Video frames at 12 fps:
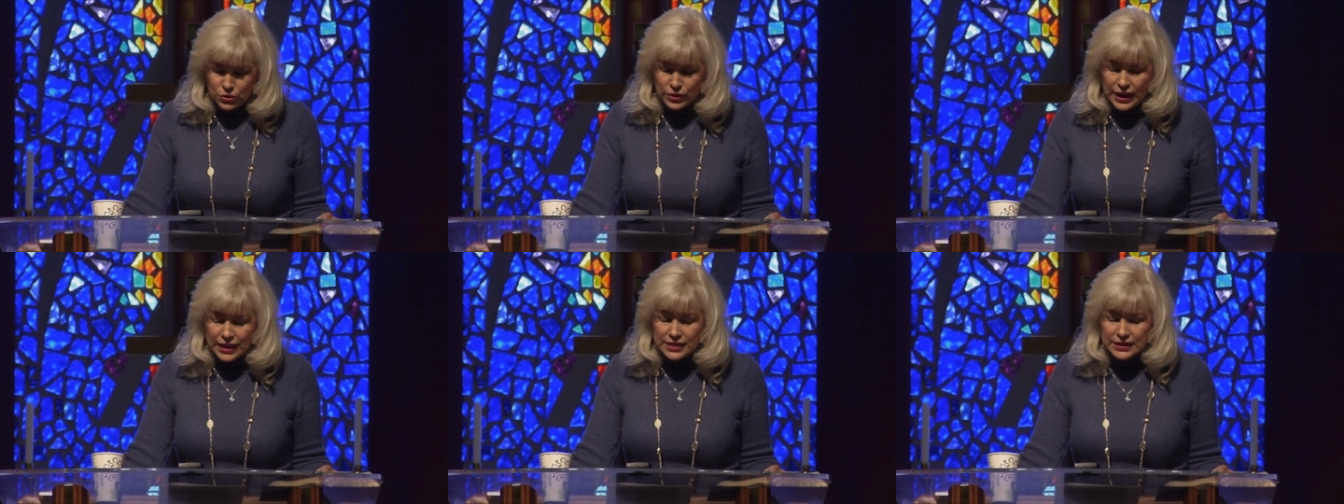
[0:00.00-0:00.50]

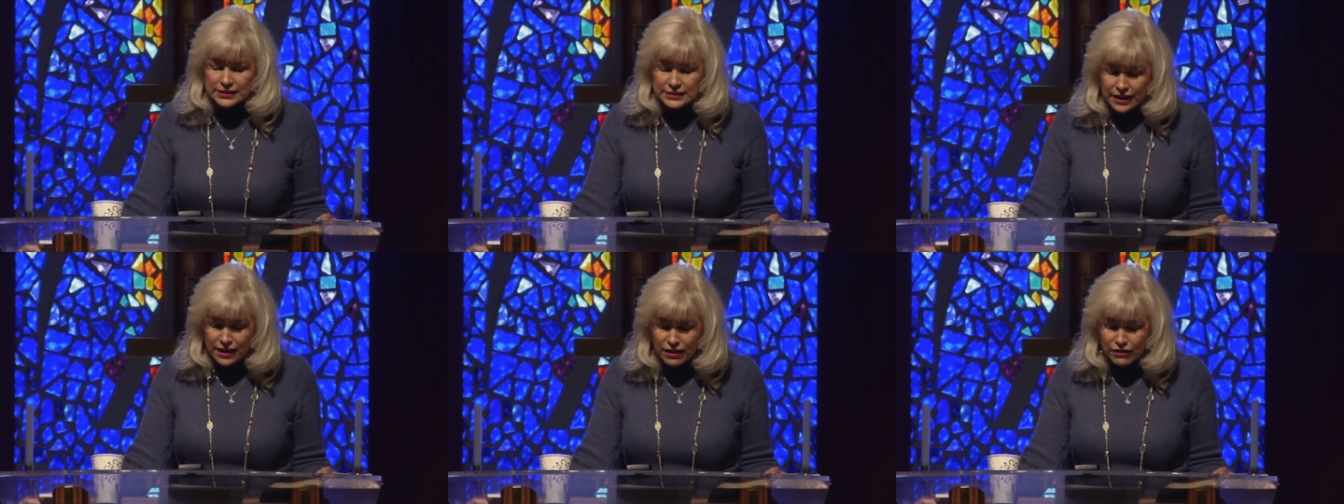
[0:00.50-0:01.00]
that the
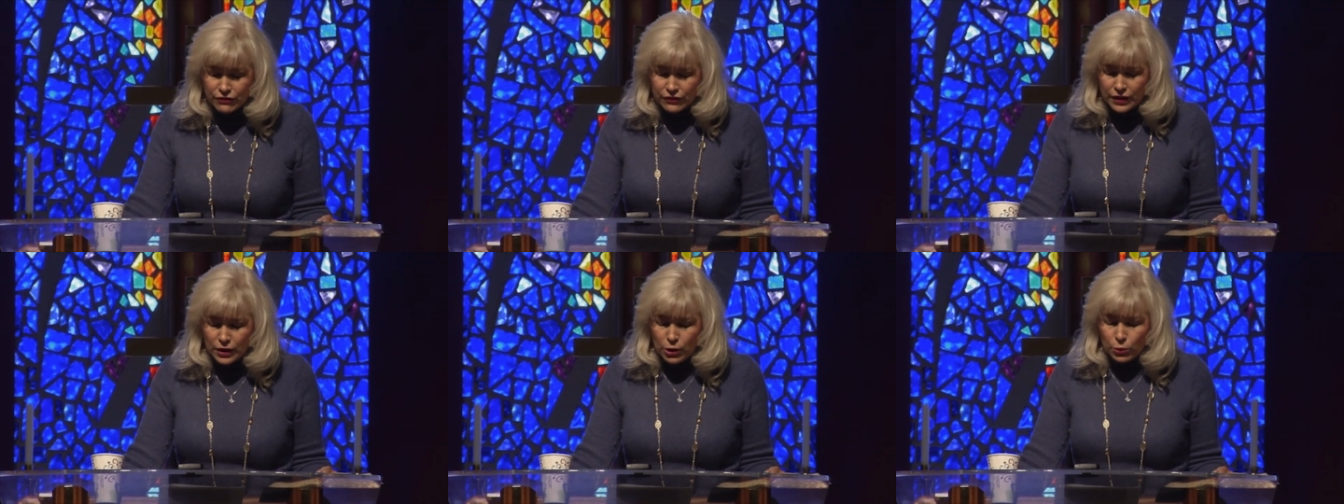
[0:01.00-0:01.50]
love
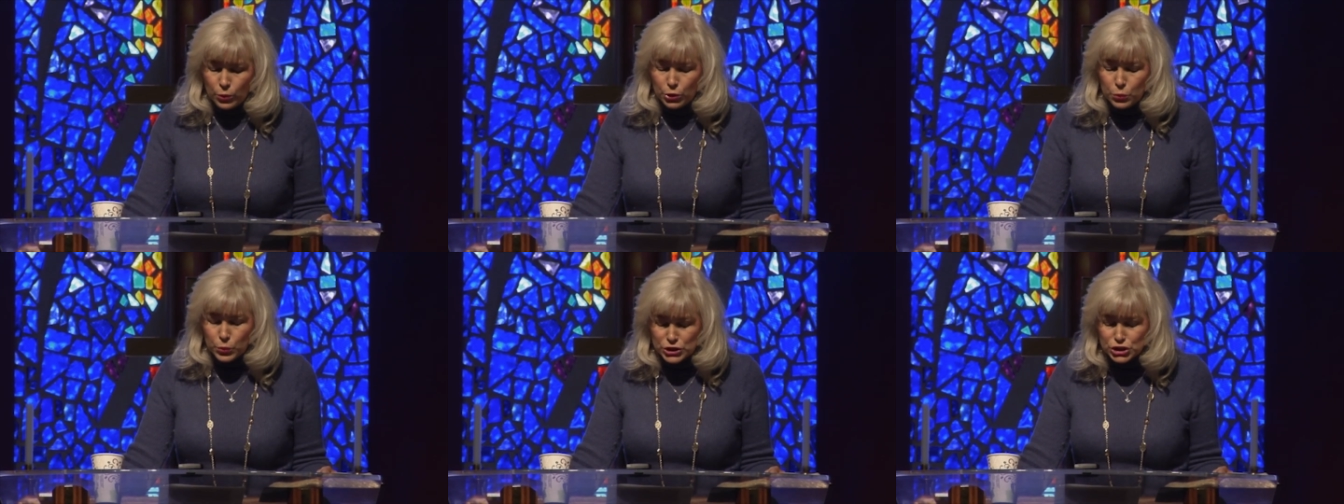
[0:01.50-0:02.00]

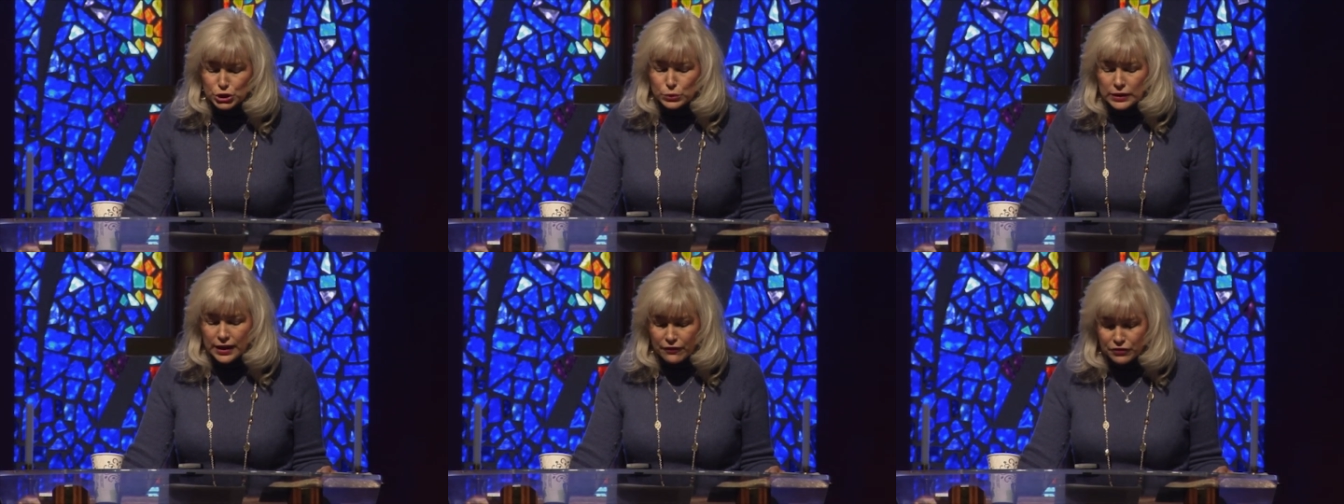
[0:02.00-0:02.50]
with which you
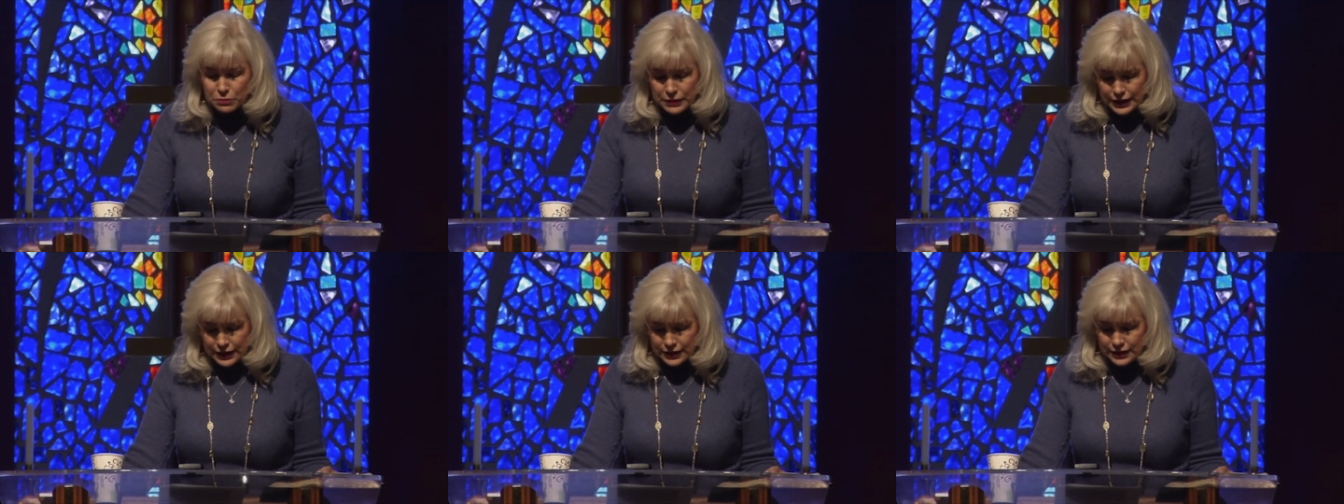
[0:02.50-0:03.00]
loved
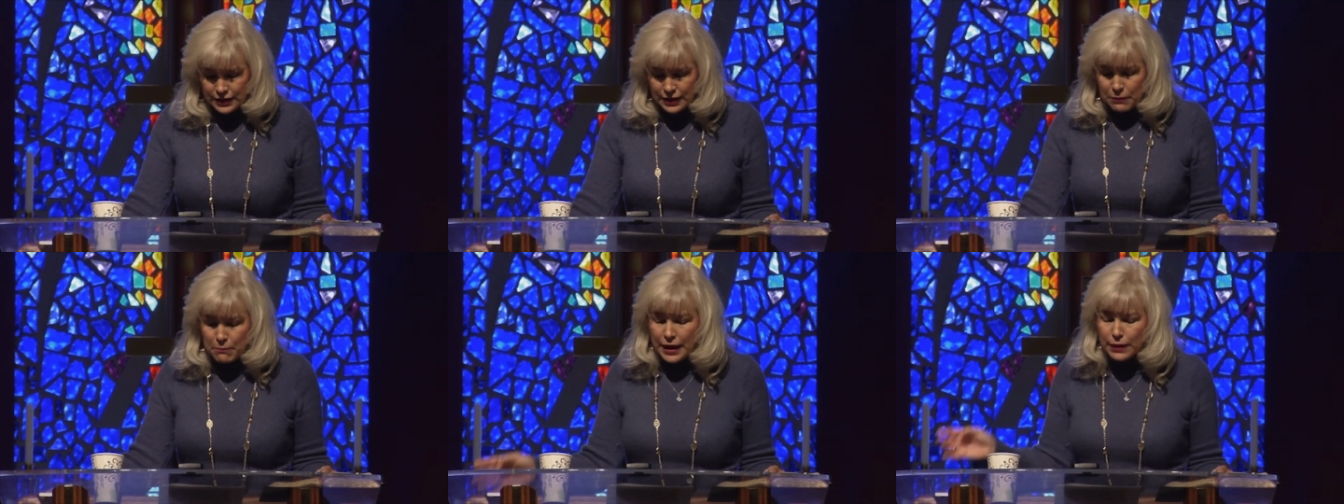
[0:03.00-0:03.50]
me
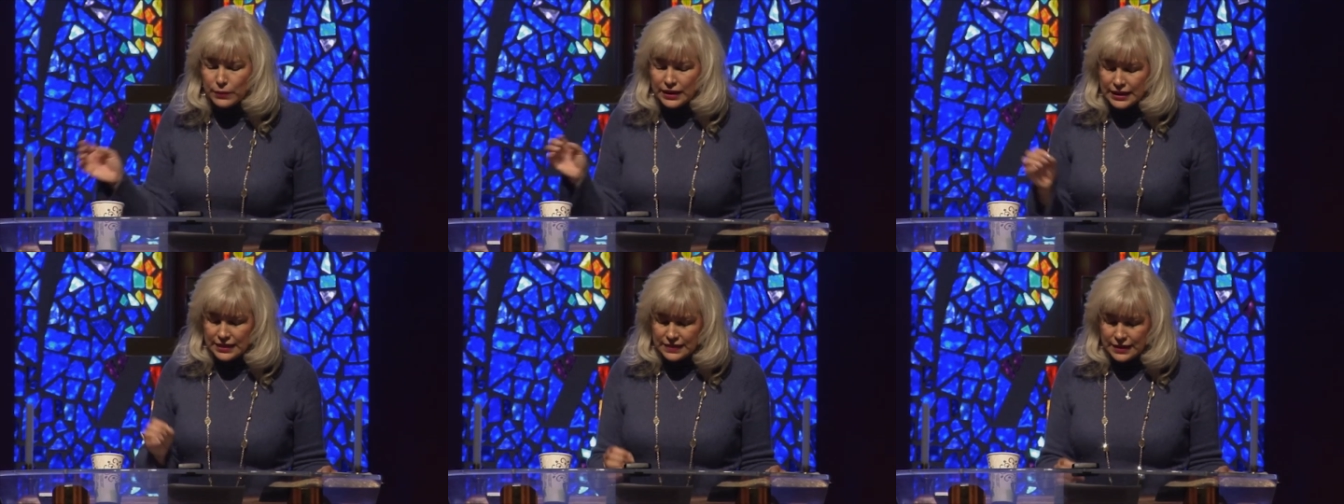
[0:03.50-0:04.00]
may
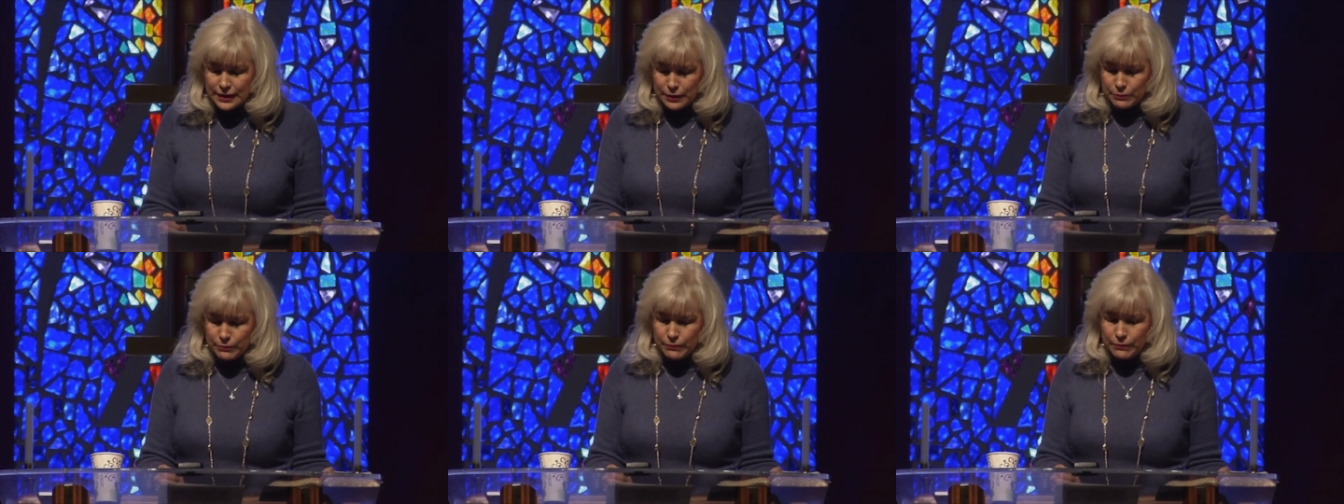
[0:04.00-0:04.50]
be in them,
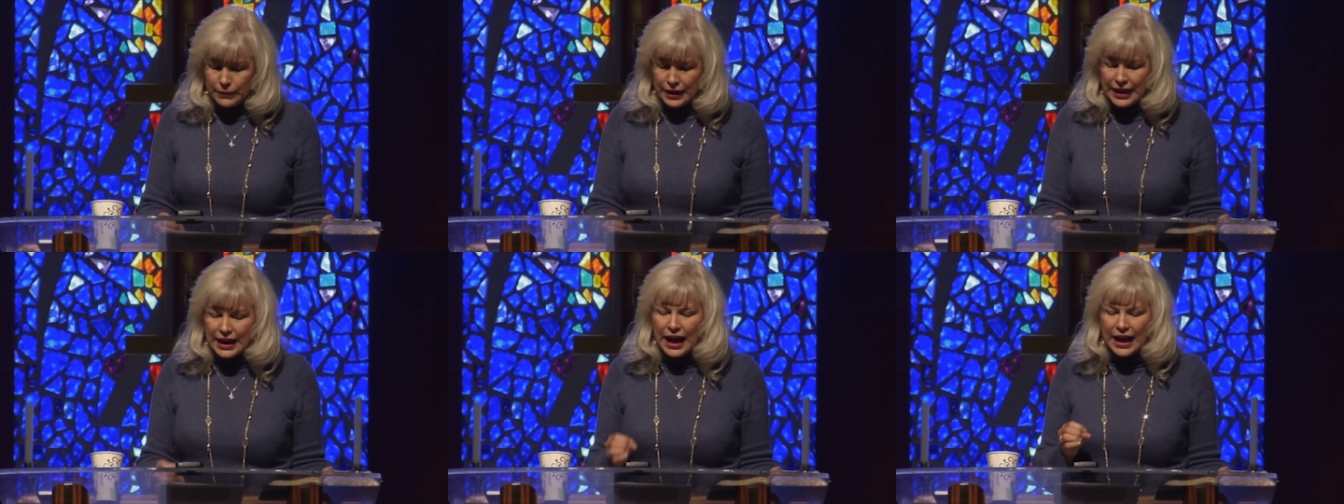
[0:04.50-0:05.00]

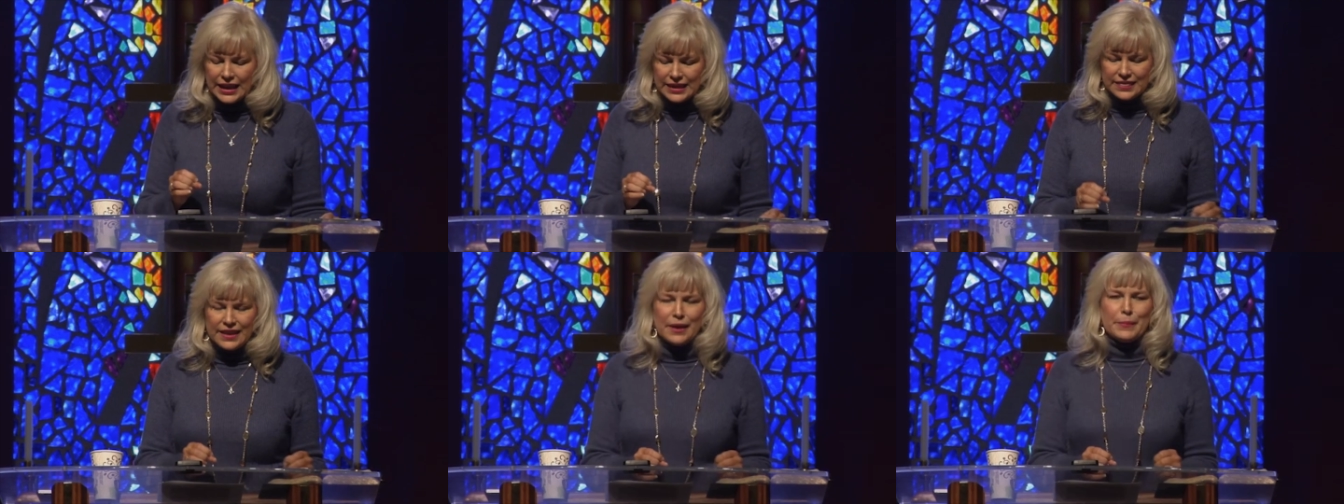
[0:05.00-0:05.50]
and I
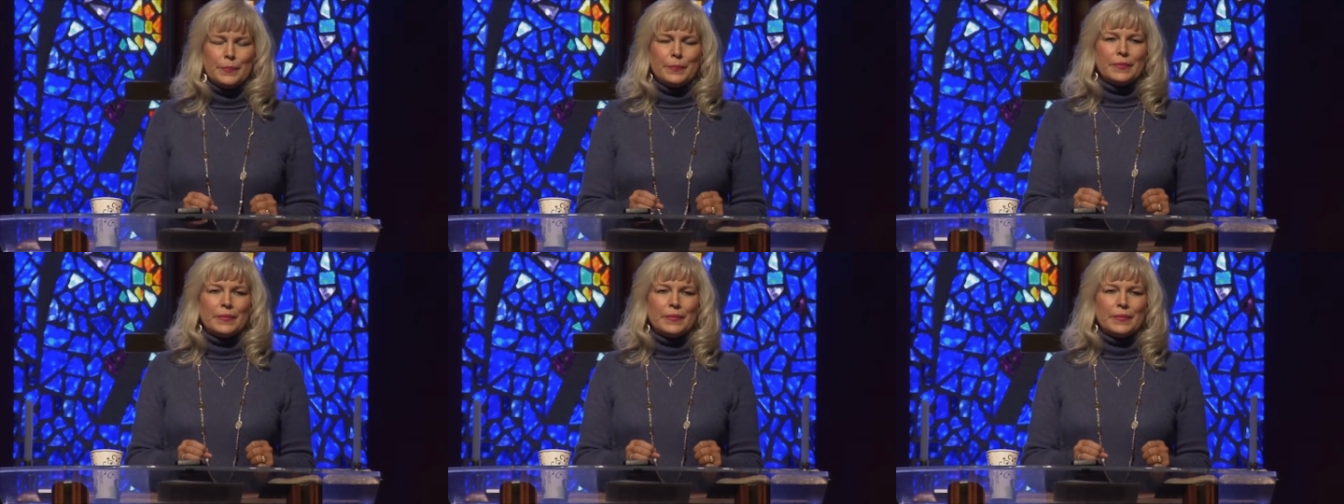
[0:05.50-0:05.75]
in them.